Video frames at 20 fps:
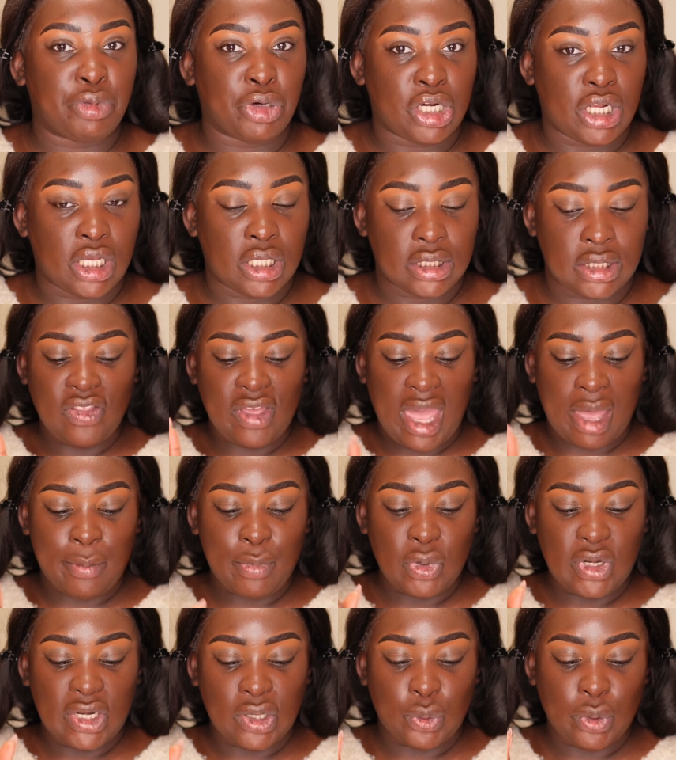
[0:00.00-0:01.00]
product, the
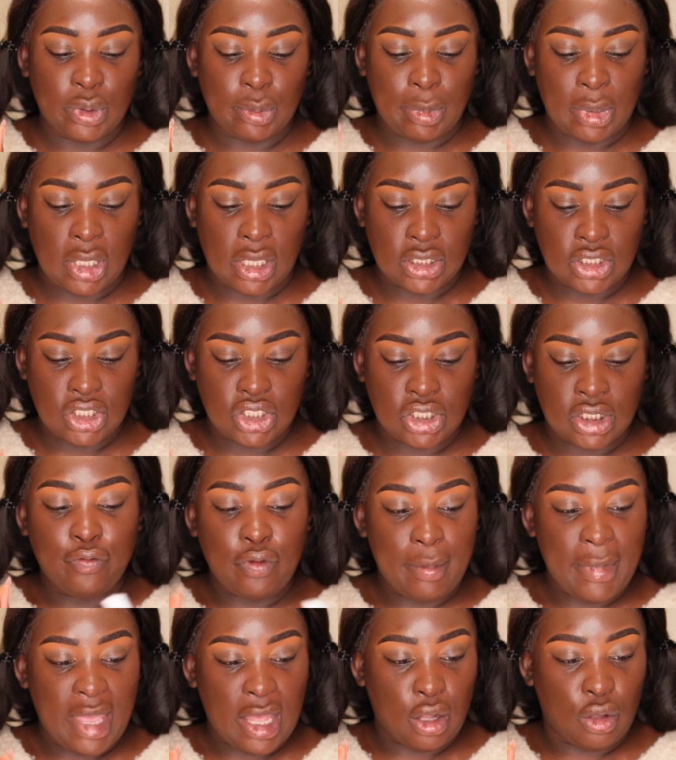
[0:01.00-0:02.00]
Camera Liquid Blush
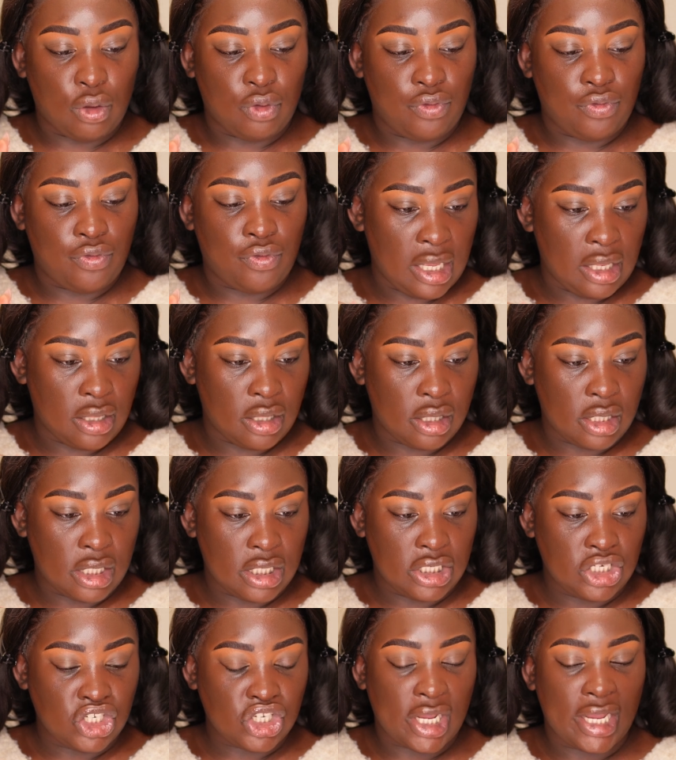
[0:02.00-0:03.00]
from Elf in the
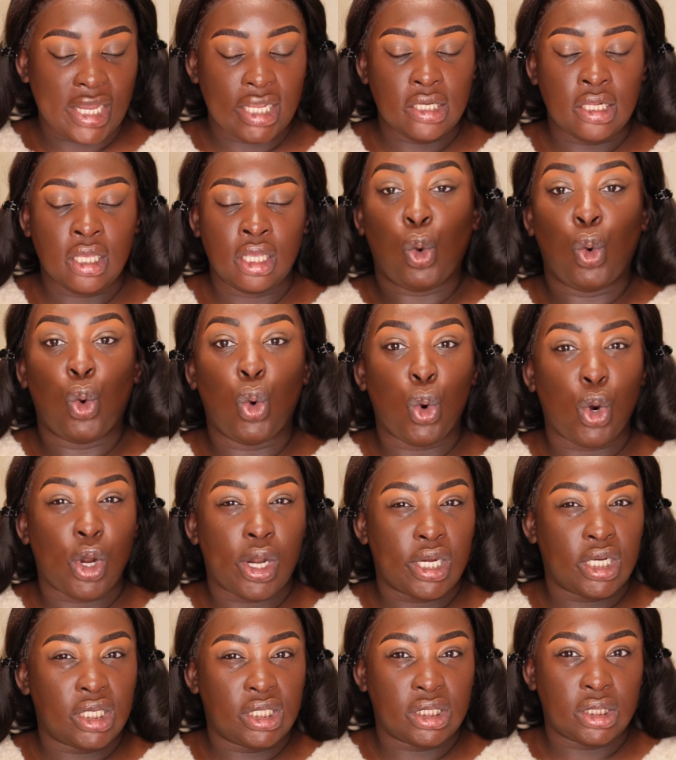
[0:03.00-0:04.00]
shade
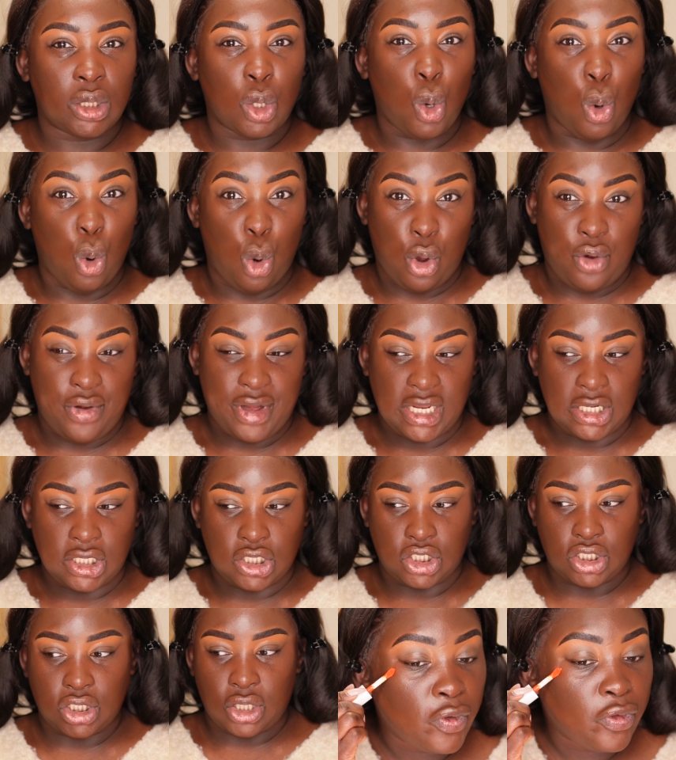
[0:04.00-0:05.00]
Gorge
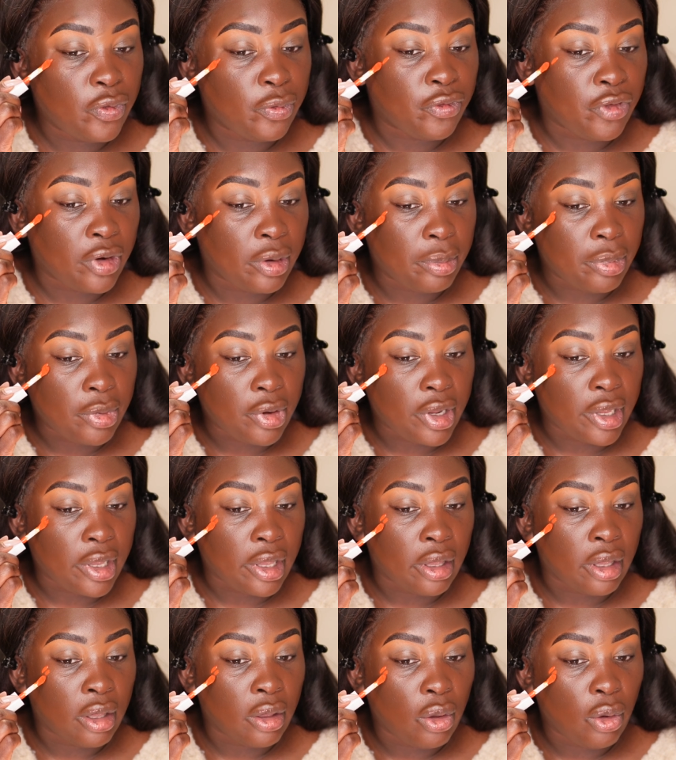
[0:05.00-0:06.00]
Orange. This is very
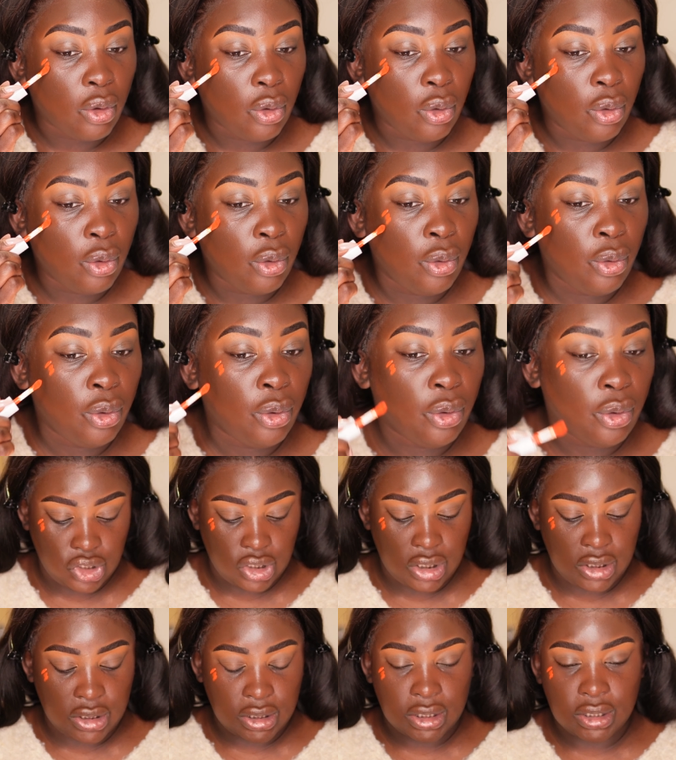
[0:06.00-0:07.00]
bright. Oh
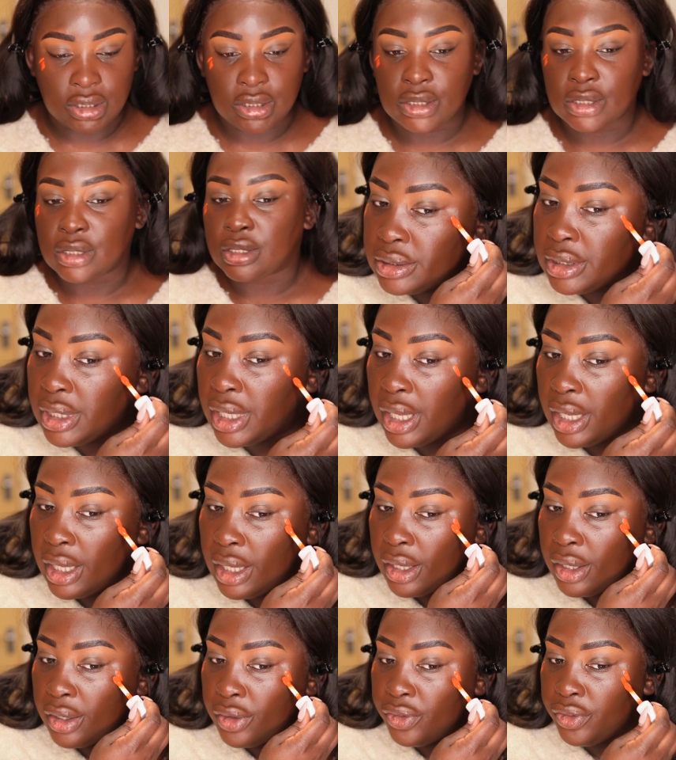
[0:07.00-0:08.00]
Jesus,
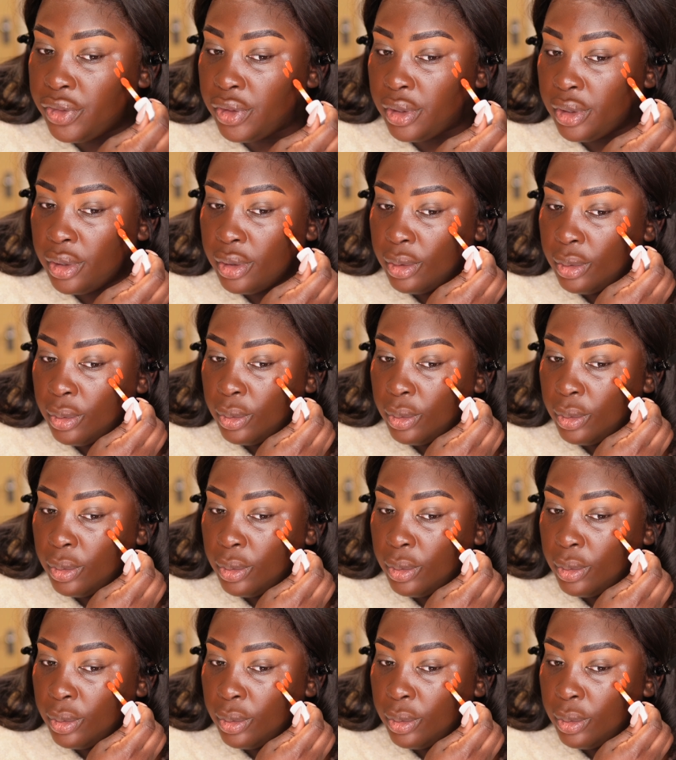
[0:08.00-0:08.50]
take the